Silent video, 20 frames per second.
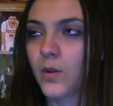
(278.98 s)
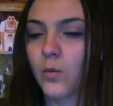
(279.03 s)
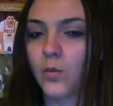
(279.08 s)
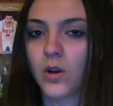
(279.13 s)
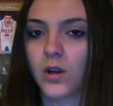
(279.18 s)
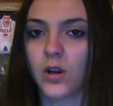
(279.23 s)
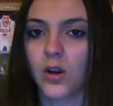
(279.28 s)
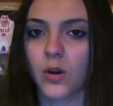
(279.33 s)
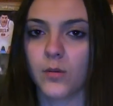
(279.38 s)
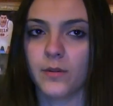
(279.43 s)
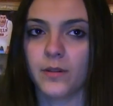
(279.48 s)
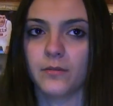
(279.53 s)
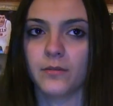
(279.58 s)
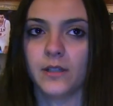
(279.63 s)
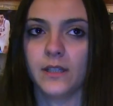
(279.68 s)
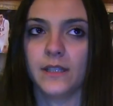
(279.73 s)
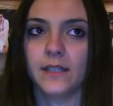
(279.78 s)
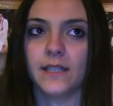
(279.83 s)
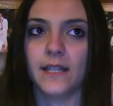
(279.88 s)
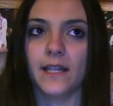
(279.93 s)
what Kobe
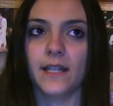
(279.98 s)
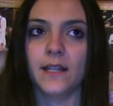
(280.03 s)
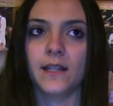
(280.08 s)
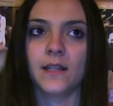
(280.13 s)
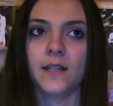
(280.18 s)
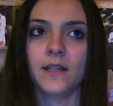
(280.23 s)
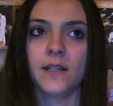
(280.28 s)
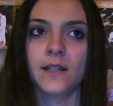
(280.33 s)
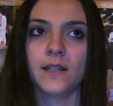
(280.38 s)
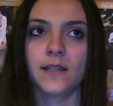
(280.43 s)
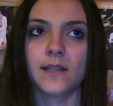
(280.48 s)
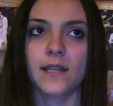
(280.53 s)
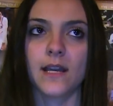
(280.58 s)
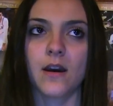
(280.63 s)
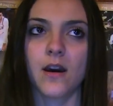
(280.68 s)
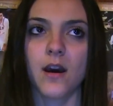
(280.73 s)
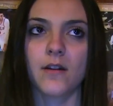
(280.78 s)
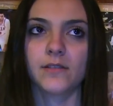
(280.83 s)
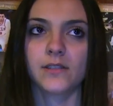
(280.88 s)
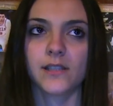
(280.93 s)
really did.
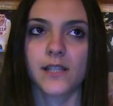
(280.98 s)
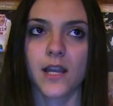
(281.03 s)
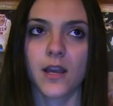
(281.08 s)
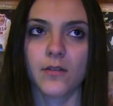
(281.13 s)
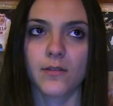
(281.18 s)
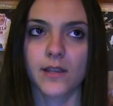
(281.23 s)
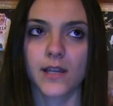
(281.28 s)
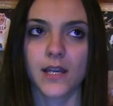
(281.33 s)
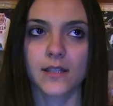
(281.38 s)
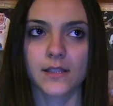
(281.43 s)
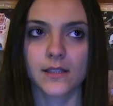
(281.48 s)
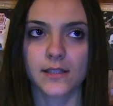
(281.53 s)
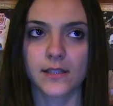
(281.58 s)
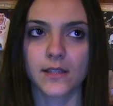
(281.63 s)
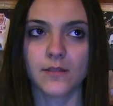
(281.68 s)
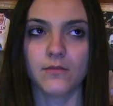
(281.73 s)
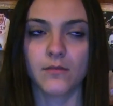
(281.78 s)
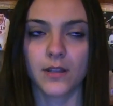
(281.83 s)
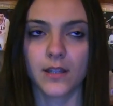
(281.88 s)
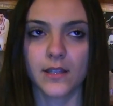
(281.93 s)
Now, obviously, I only got to
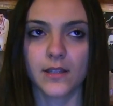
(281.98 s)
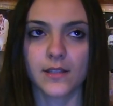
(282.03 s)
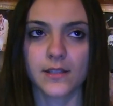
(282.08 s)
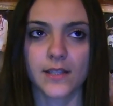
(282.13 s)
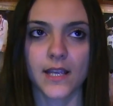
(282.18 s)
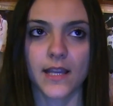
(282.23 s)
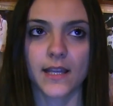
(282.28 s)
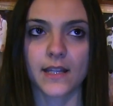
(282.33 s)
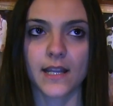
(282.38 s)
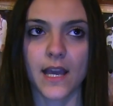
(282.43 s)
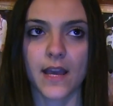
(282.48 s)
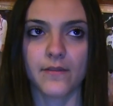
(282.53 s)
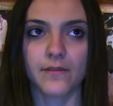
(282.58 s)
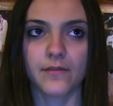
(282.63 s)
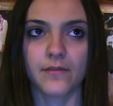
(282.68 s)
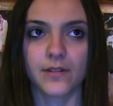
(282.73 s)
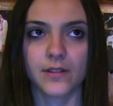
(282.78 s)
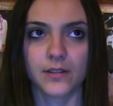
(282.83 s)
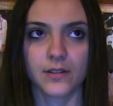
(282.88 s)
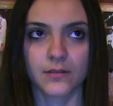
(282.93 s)
see really the second half
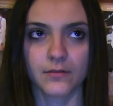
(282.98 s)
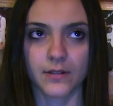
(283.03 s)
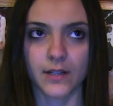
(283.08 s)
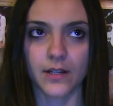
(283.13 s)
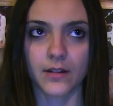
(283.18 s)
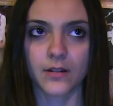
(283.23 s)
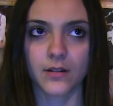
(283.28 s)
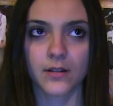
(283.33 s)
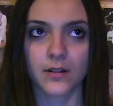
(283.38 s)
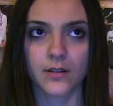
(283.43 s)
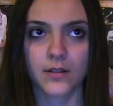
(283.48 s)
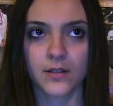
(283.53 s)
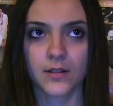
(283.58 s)
of his career,